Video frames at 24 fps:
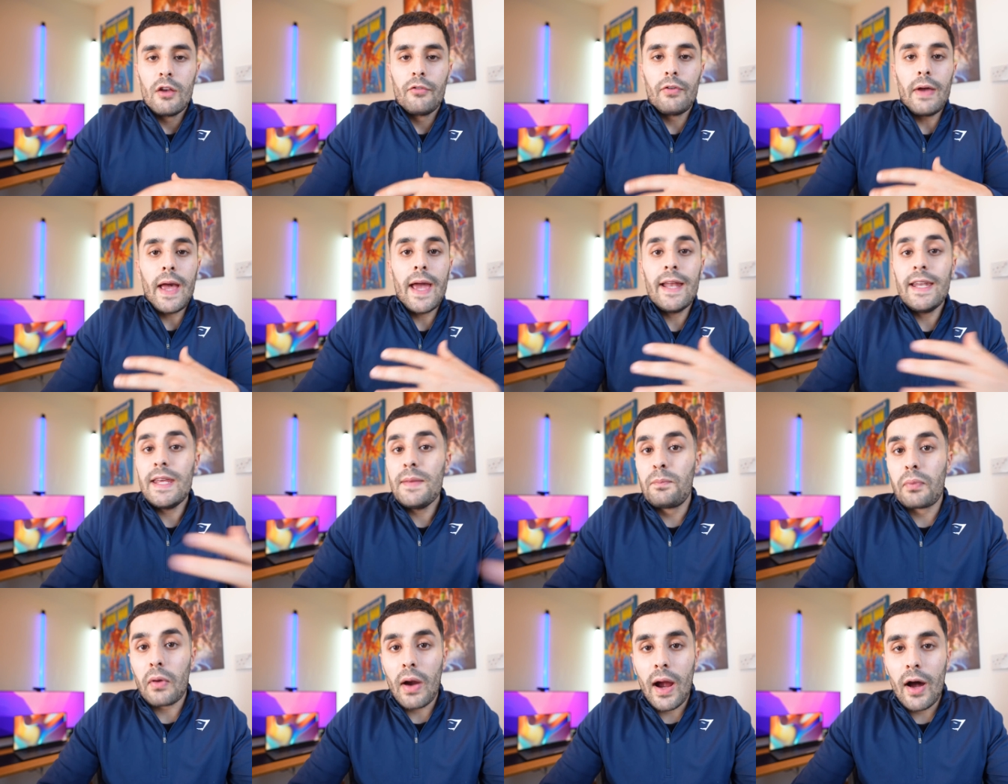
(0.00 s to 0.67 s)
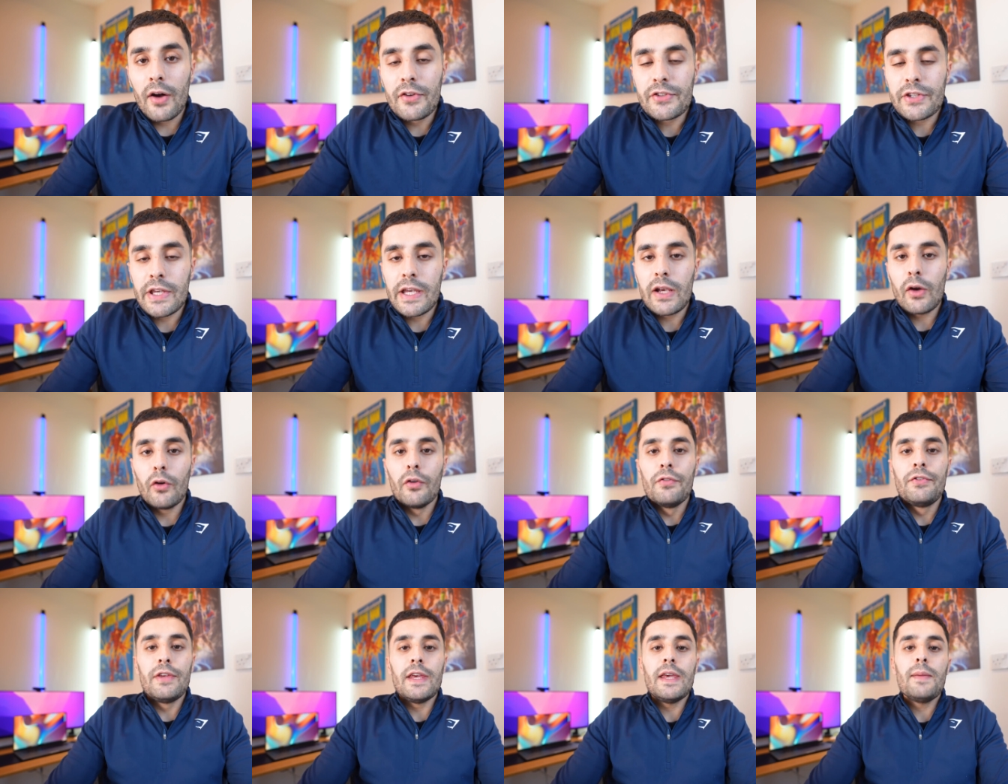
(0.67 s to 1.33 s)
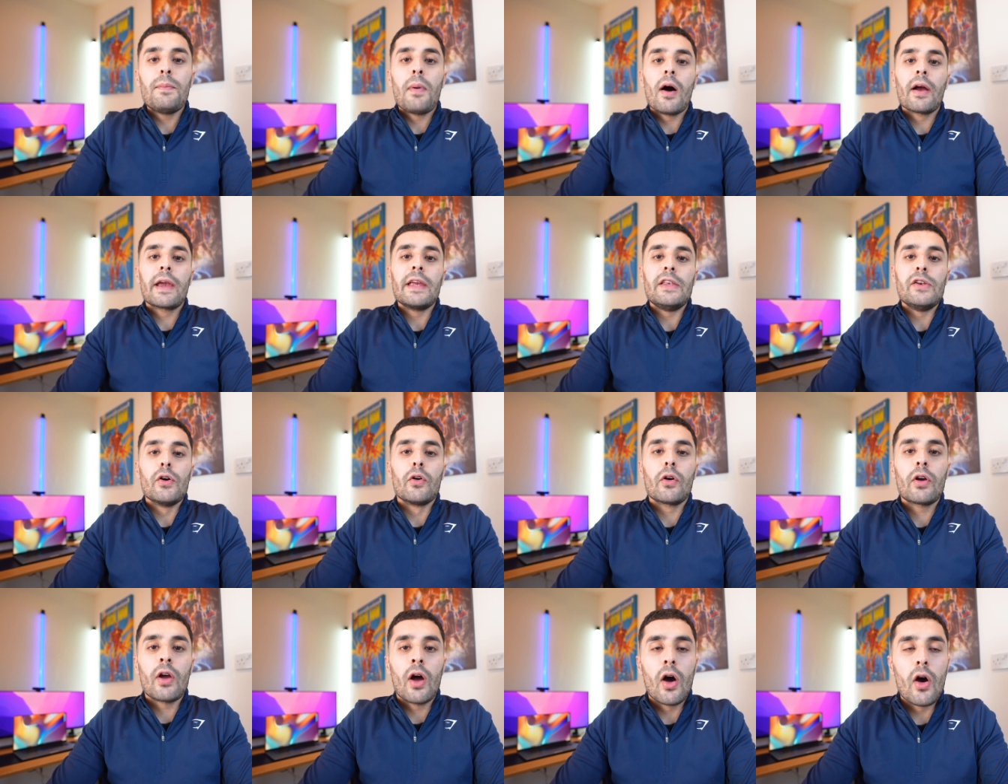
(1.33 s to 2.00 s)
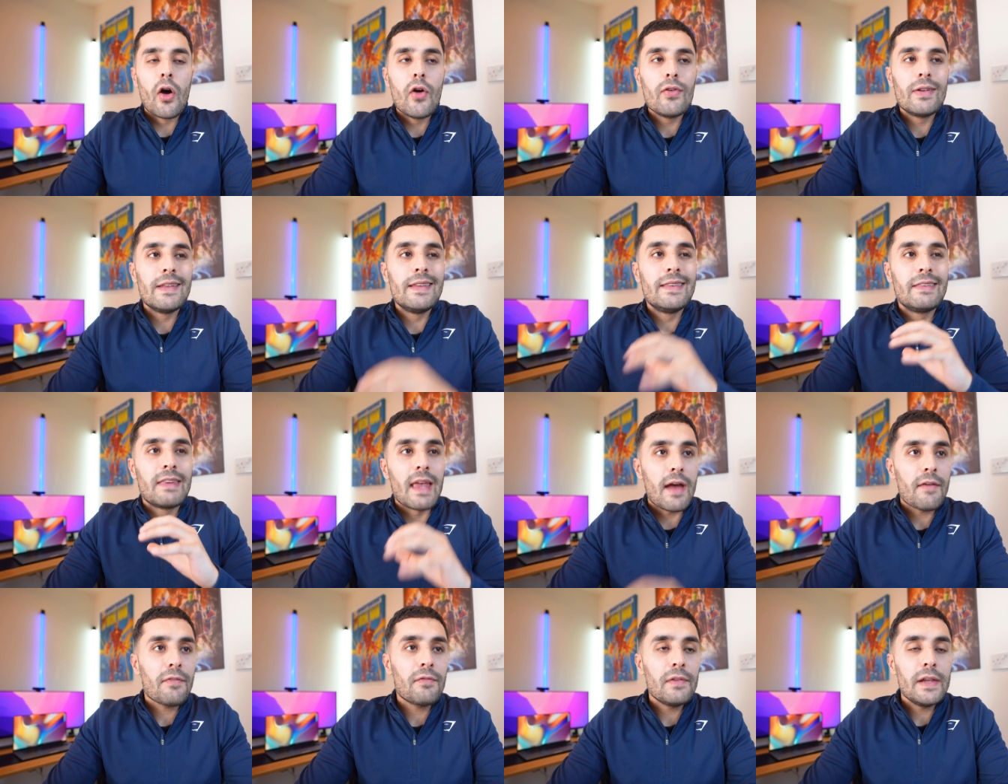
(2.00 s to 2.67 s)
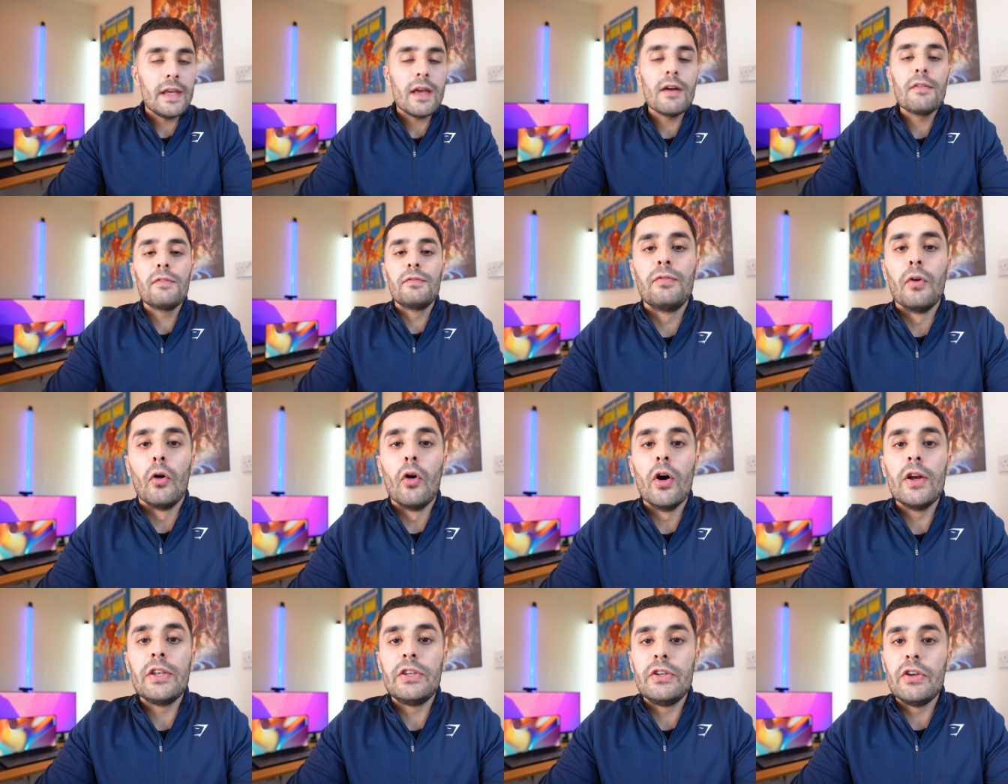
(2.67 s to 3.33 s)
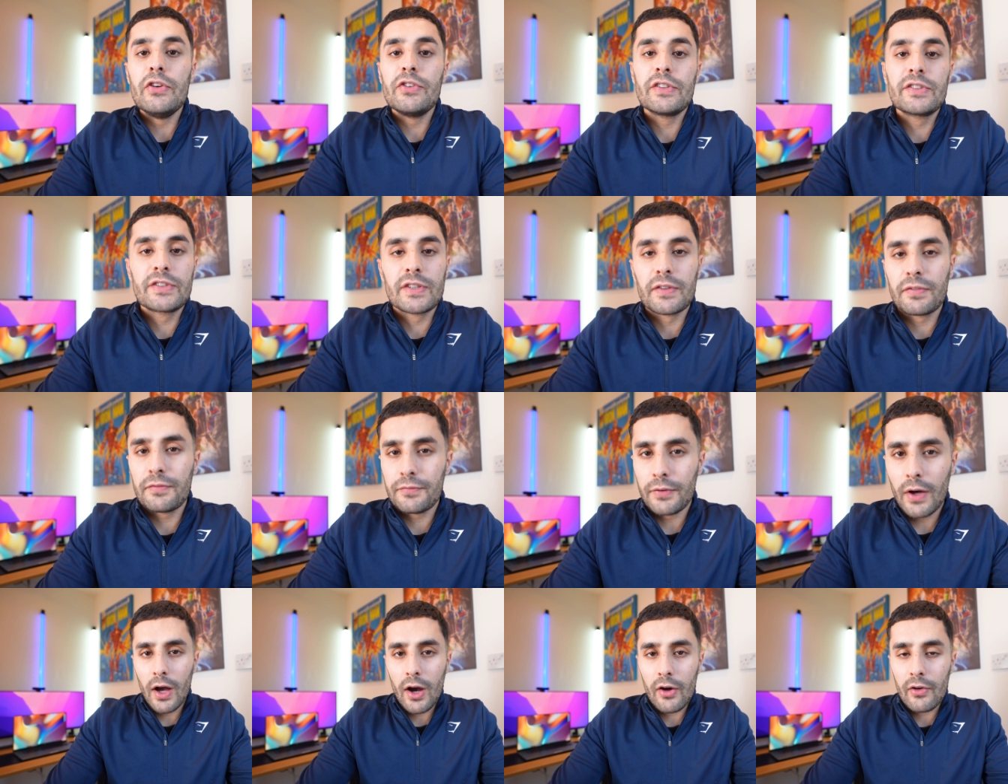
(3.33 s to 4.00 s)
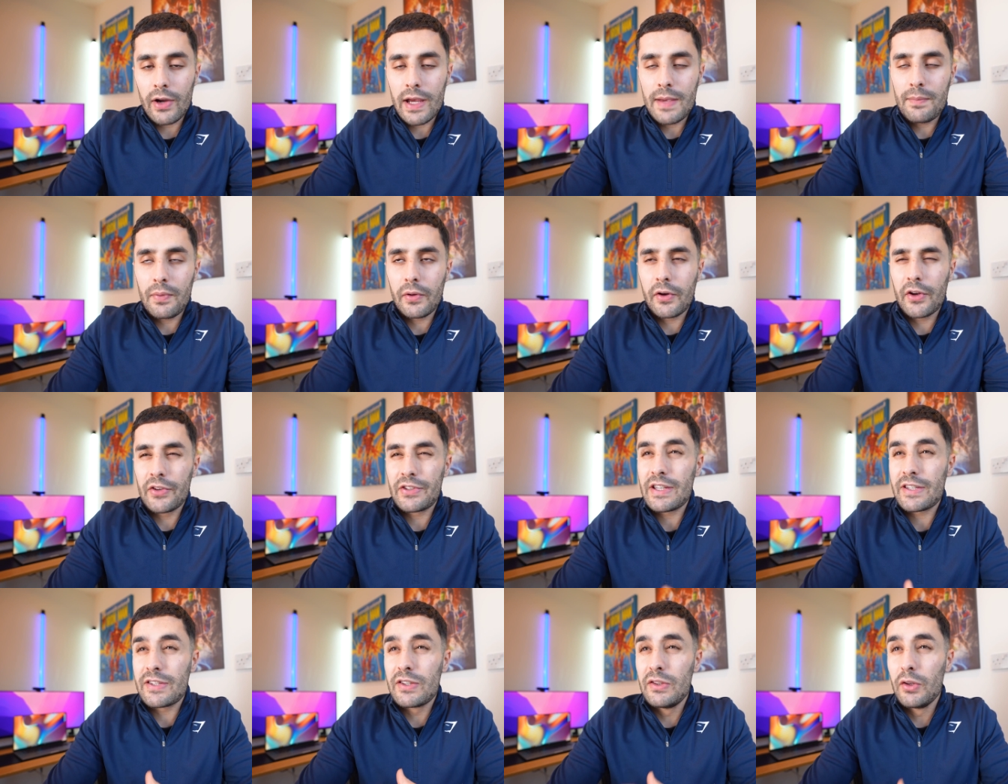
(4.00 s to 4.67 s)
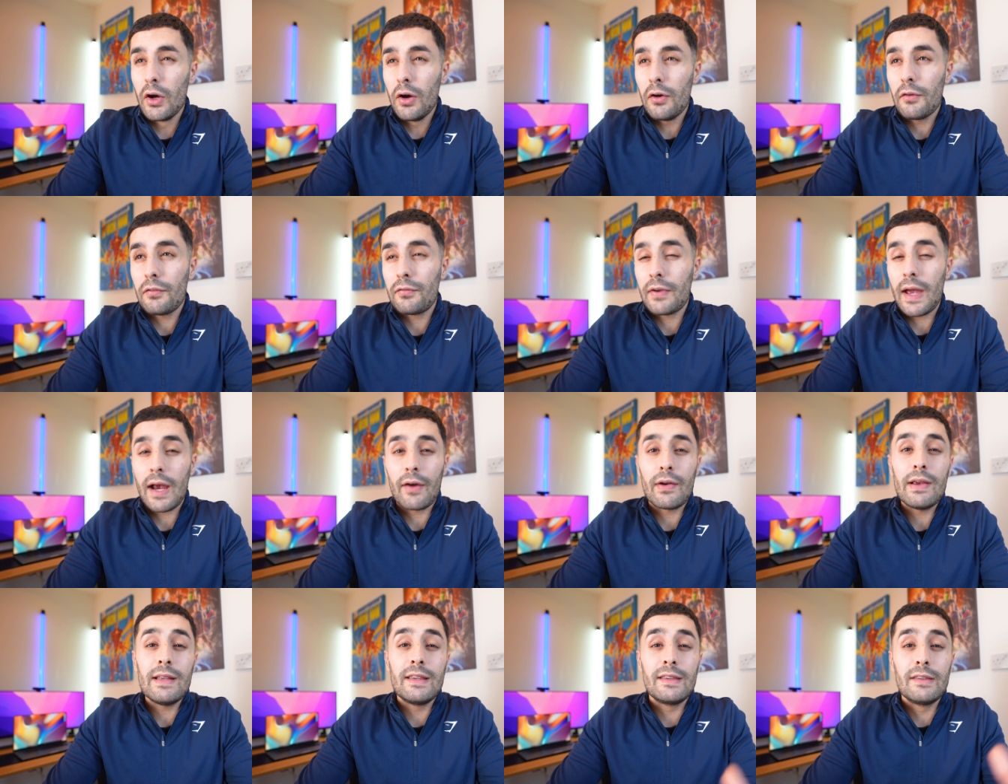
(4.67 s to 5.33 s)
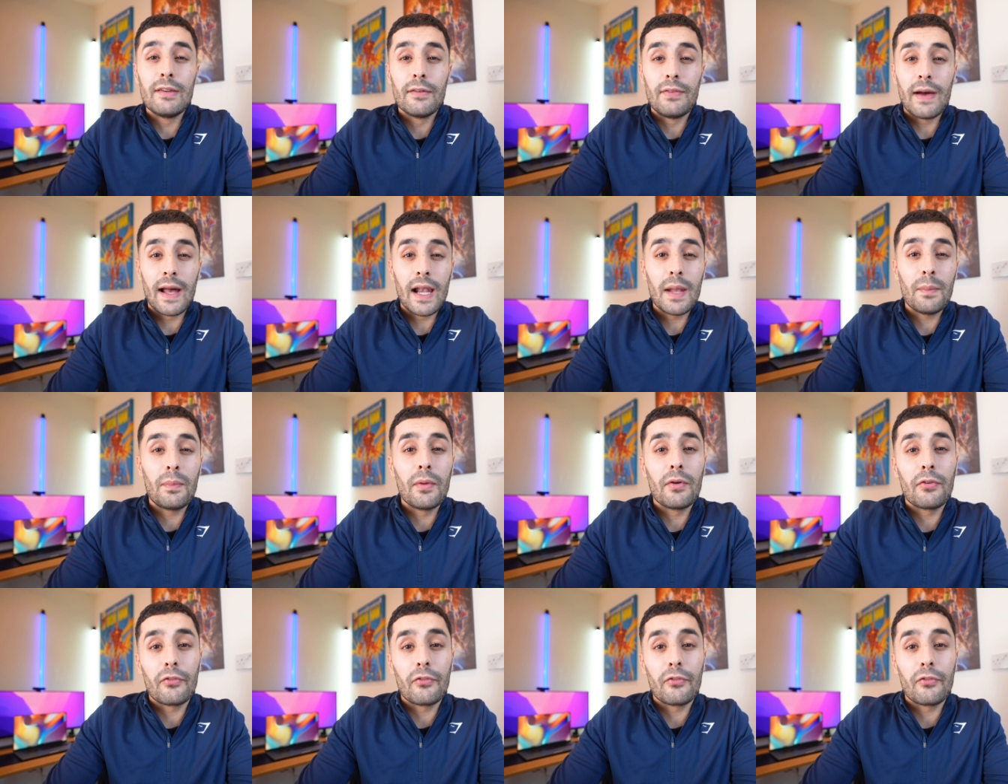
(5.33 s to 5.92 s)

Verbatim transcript: For any browsing or debugging your code, definitely avoid using Safari because it's not very developer